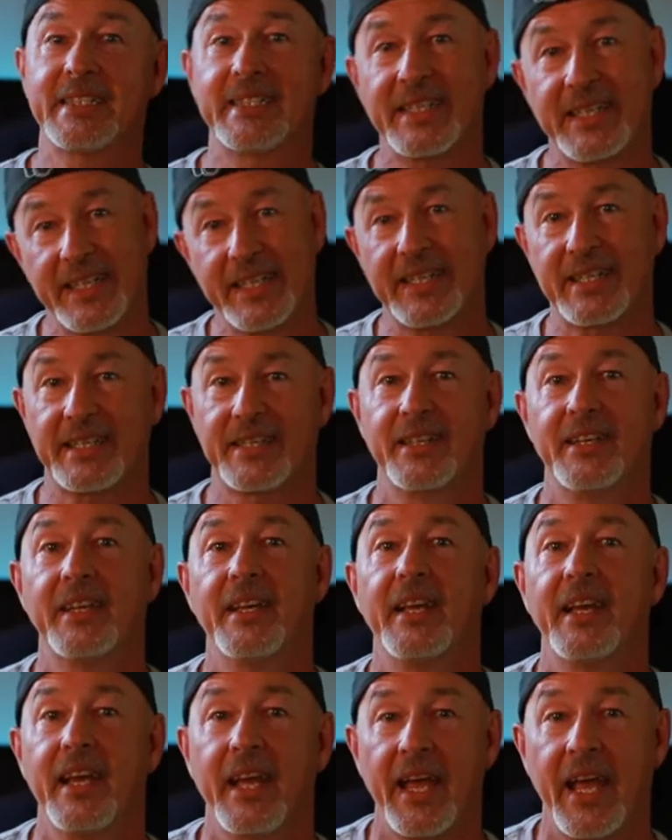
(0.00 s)
sync.
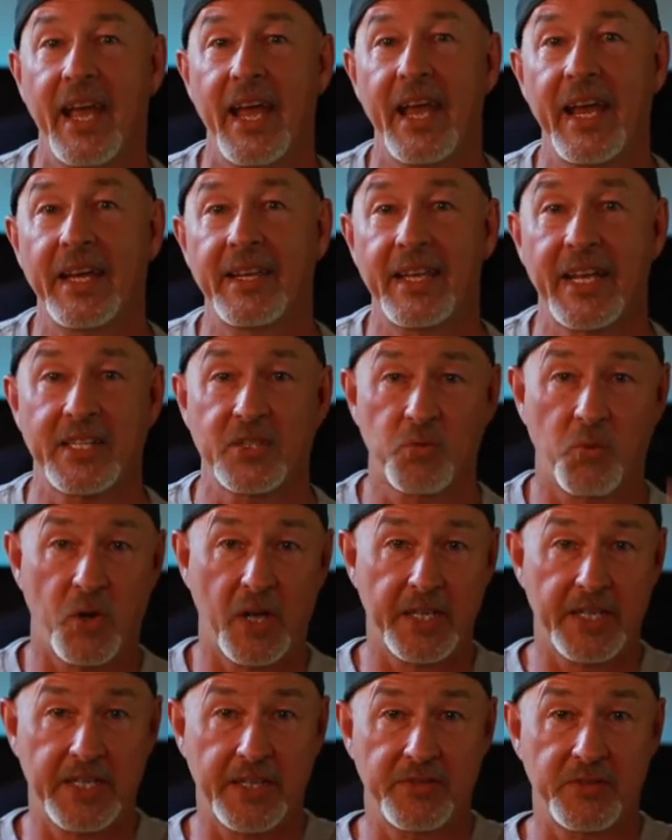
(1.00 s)
And that's
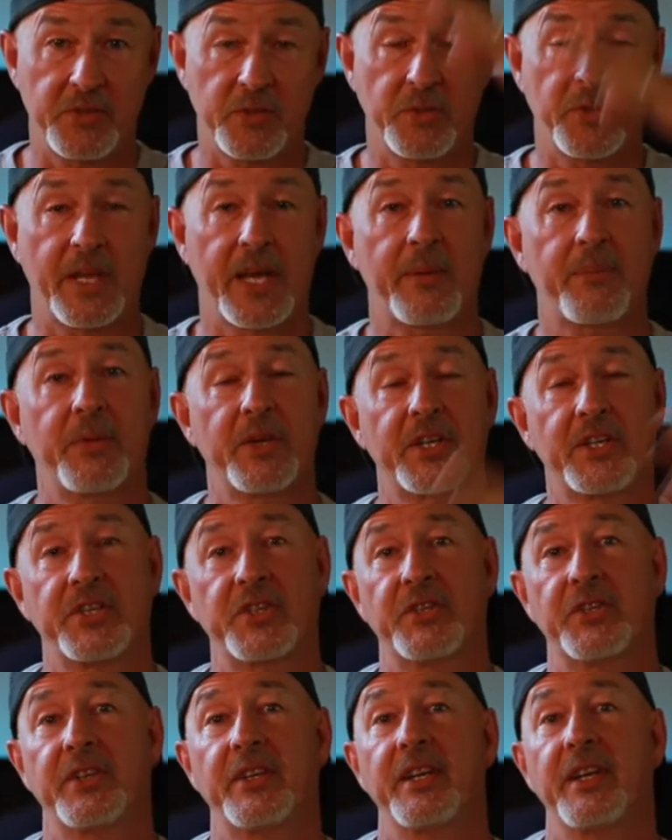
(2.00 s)
what gives you that
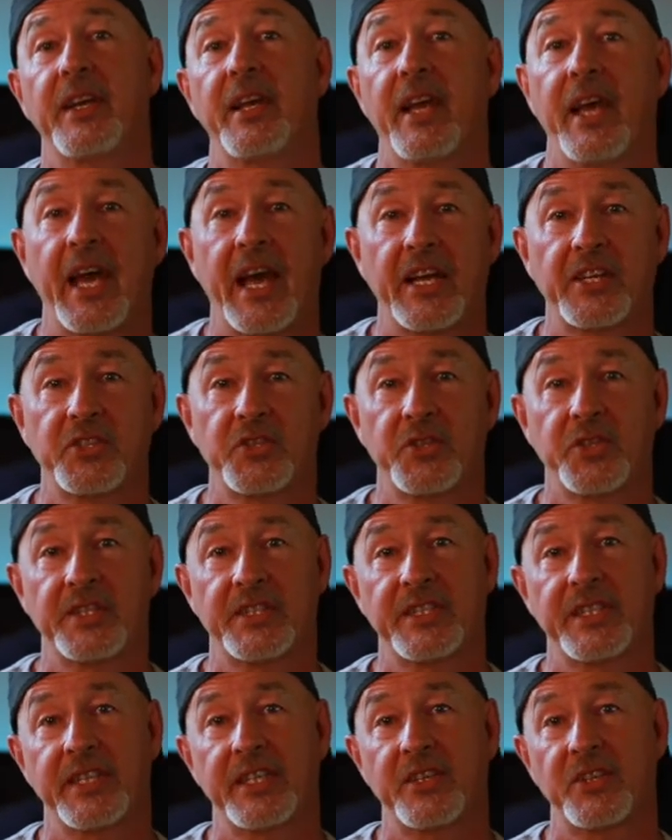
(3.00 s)
picture. As you can
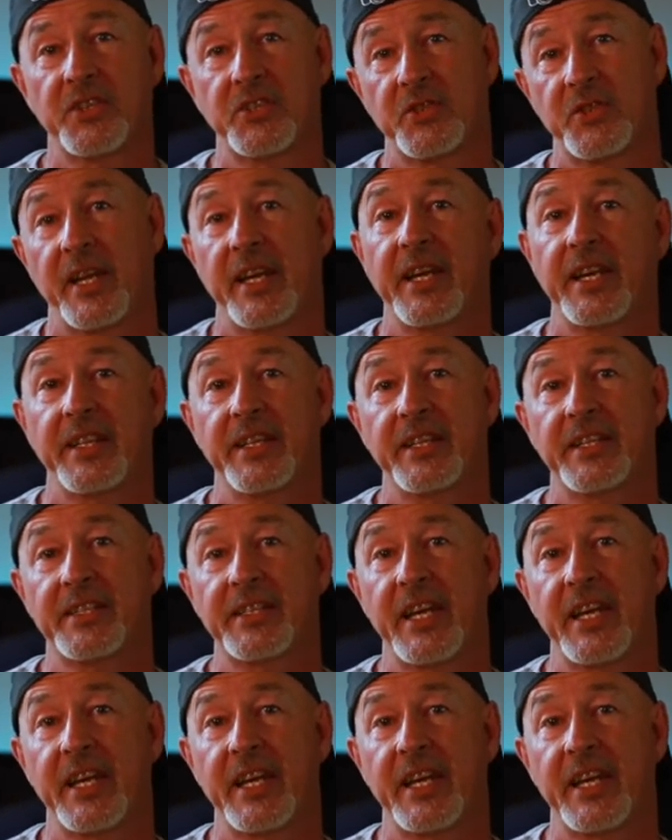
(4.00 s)
see illustrated in this